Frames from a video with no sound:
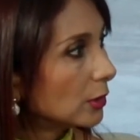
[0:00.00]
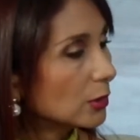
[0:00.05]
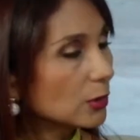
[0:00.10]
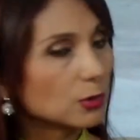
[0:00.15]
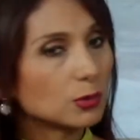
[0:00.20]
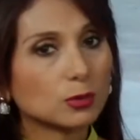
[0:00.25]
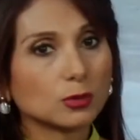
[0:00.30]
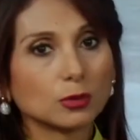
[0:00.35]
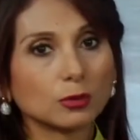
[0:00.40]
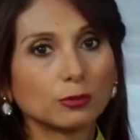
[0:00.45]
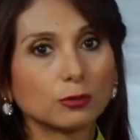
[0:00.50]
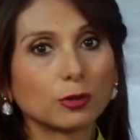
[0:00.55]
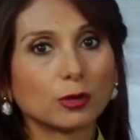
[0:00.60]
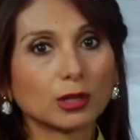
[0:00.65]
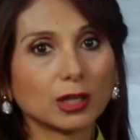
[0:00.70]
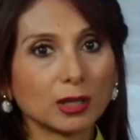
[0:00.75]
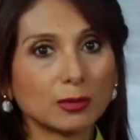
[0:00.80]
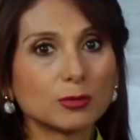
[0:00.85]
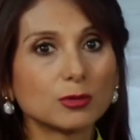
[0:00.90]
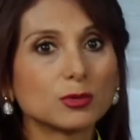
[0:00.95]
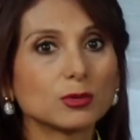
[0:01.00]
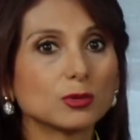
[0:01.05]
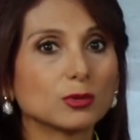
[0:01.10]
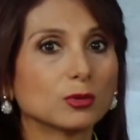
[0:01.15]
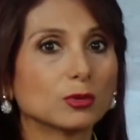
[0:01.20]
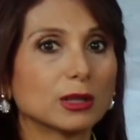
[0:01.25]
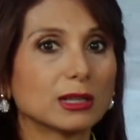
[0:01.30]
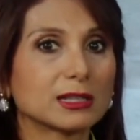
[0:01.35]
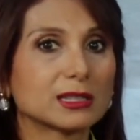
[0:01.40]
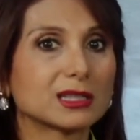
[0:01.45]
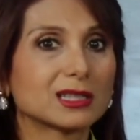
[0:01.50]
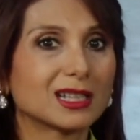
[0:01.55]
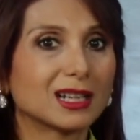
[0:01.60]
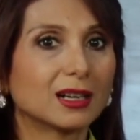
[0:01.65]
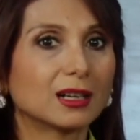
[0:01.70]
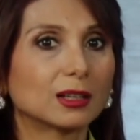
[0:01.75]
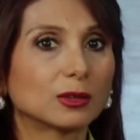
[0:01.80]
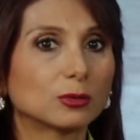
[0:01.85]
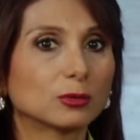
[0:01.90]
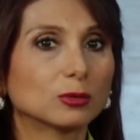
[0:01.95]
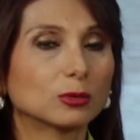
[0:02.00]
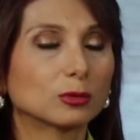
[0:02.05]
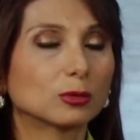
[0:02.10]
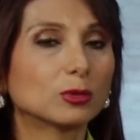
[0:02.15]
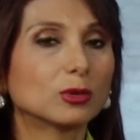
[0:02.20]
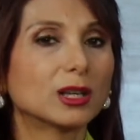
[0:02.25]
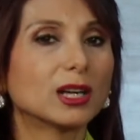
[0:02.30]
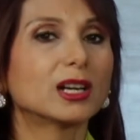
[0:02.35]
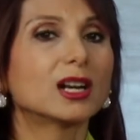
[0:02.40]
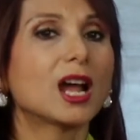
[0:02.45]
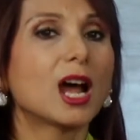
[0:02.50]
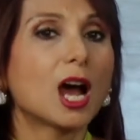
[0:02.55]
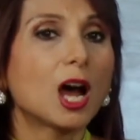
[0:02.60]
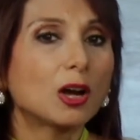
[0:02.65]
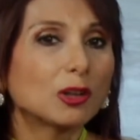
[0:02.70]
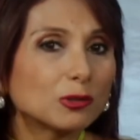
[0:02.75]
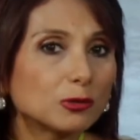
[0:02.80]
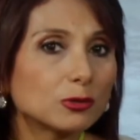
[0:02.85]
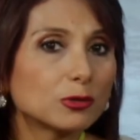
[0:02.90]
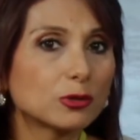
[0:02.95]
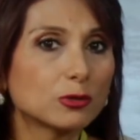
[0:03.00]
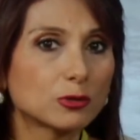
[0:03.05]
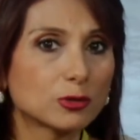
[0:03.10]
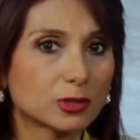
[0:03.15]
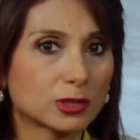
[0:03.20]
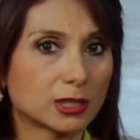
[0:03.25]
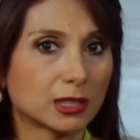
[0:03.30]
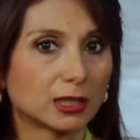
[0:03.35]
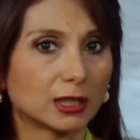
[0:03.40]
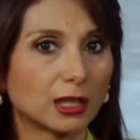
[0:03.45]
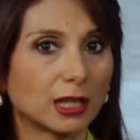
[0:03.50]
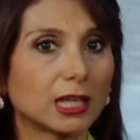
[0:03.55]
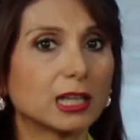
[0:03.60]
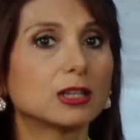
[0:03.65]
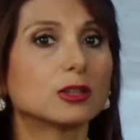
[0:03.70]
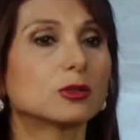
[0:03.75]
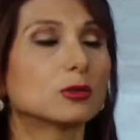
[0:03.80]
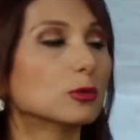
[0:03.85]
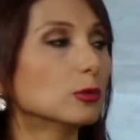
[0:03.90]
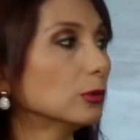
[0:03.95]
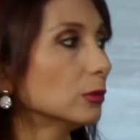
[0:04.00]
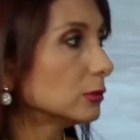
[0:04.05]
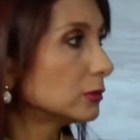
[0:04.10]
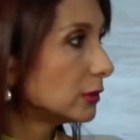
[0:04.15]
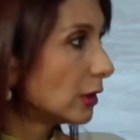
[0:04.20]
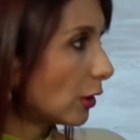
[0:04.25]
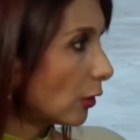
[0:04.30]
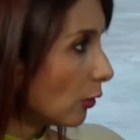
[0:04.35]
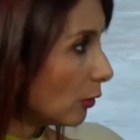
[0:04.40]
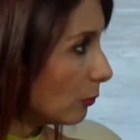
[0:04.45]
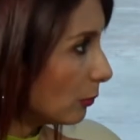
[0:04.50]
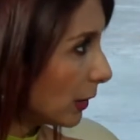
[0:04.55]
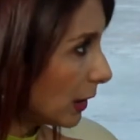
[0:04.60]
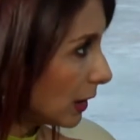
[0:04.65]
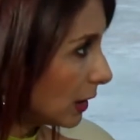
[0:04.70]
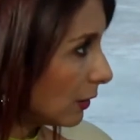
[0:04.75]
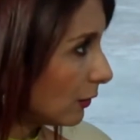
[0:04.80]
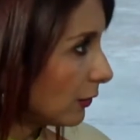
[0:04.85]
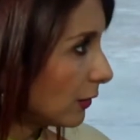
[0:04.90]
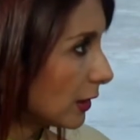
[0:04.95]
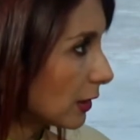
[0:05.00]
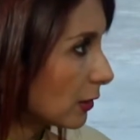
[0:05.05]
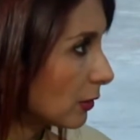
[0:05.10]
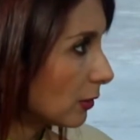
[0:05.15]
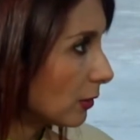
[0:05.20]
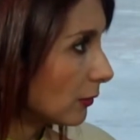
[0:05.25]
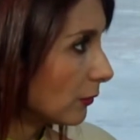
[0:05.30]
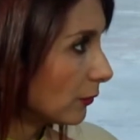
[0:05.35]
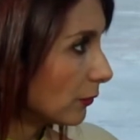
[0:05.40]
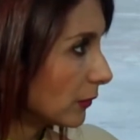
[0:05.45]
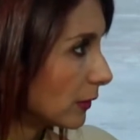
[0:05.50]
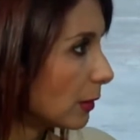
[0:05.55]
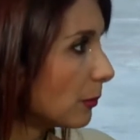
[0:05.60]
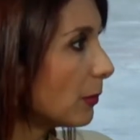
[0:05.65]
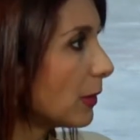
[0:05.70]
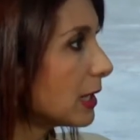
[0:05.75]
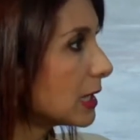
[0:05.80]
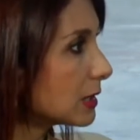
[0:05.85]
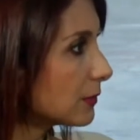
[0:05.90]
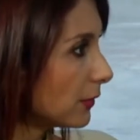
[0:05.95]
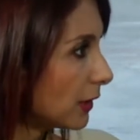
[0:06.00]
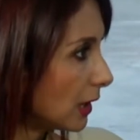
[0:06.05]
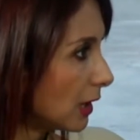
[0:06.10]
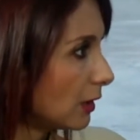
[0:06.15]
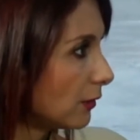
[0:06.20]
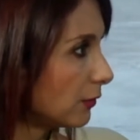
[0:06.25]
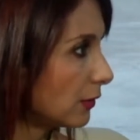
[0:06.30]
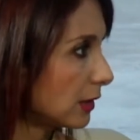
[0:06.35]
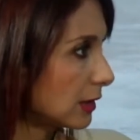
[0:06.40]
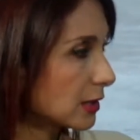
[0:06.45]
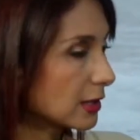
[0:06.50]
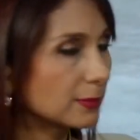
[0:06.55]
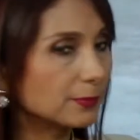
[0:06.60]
for them to start to learn how to use it into their own benefit, the best benefit.